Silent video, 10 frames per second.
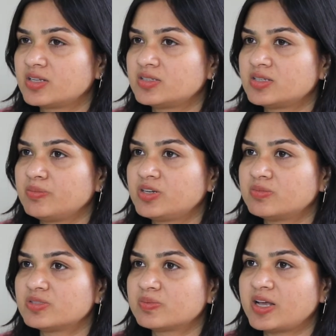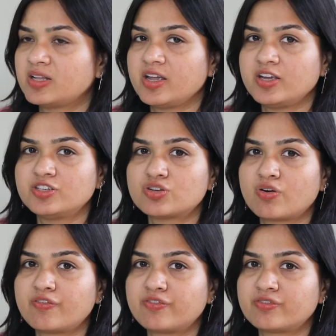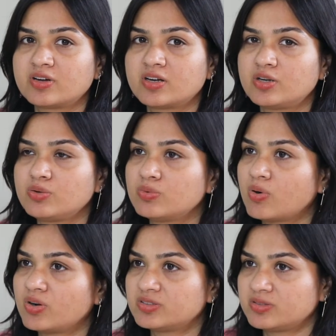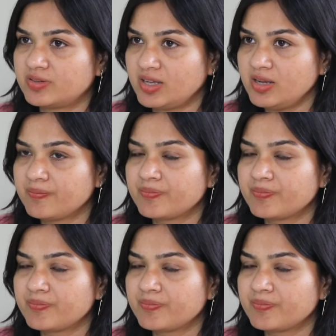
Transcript: the symptoms by the age of 2 or 3.